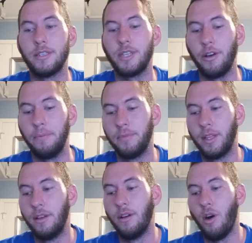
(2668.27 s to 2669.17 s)
So
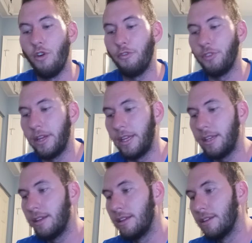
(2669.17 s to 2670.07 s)

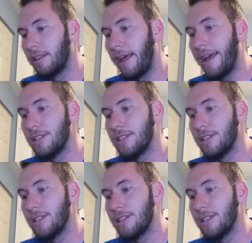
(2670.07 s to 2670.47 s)
hopefully that